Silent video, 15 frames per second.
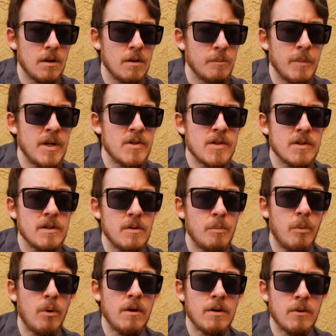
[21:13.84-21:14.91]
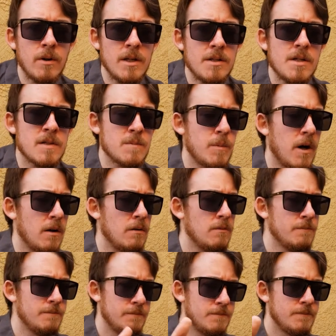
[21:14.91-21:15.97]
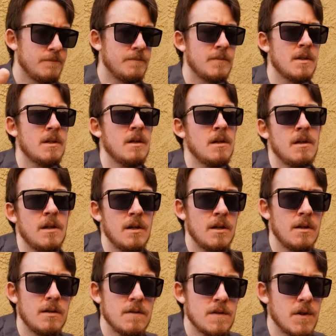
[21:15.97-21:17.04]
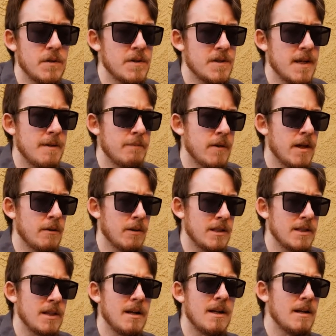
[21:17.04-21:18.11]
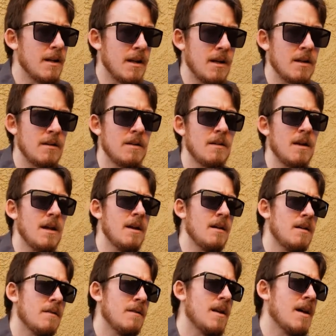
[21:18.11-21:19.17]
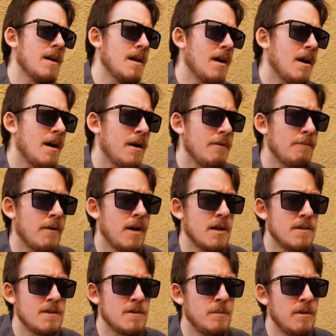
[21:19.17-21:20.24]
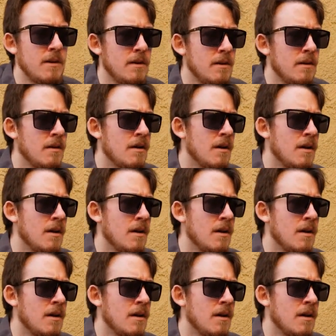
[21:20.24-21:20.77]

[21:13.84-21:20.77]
basically Poincare disk model. So the same thing right there, and that I find to be